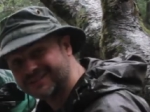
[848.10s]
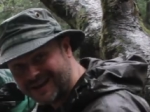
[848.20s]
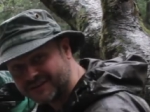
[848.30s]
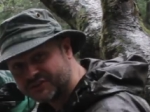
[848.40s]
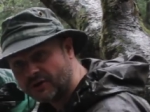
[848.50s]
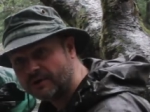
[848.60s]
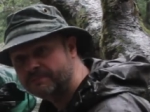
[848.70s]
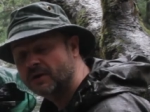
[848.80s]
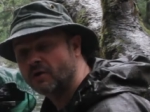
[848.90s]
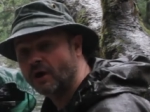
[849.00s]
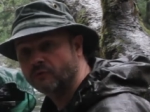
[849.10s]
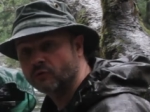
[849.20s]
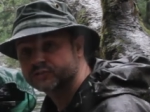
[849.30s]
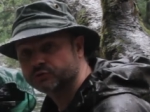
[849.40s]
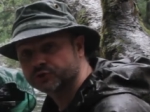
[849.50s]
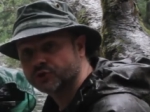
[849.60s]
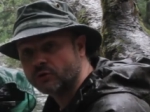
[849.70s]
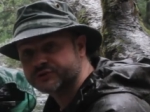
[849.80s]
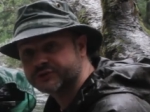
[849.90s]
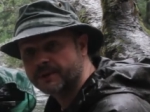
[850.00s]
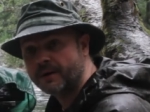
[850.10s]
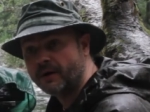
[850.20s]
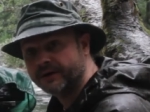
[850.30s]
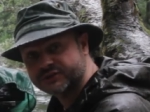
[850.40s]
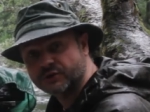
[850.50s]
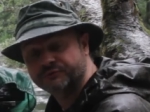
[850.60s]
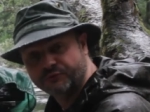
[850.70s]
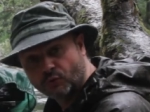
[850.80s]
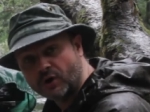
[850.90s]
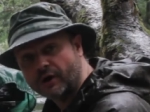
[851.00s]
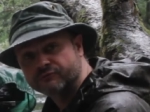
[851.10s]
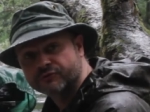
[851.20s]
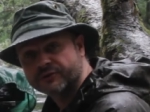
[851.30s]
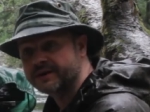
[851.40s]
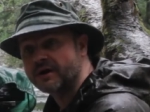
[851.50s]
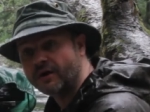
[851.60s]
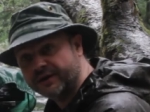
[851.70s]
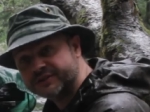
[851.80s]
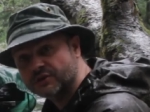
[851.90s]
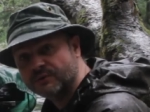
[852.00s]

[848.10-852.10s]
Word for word: last time. I've also shot some ISO 400 and ISO